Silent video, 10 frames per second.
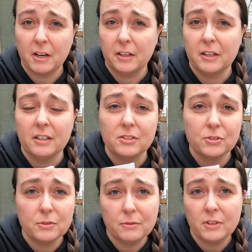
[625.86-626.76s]
very
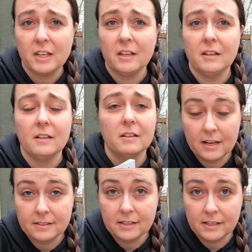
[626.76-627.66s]
soothing.
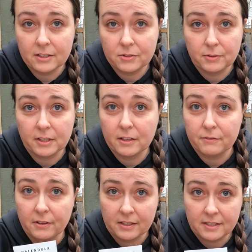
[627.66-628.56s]
As I said, it's really good
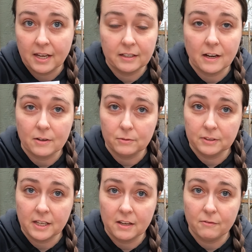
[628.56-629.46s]
for the skin, not
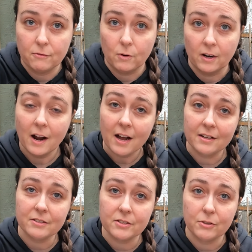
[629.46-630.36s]
only for
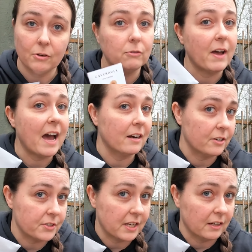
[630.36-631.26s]
us who have had
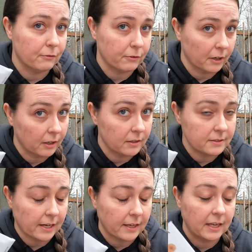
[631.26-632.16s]
our skin for
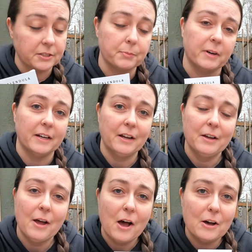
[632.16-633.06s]
decades, but
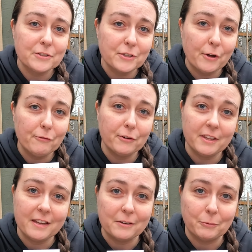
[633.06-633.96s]
also for
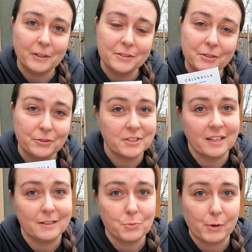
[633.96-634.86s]
the young ones whose
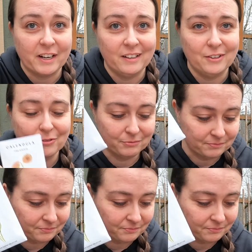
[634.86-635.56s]
skin is brand new.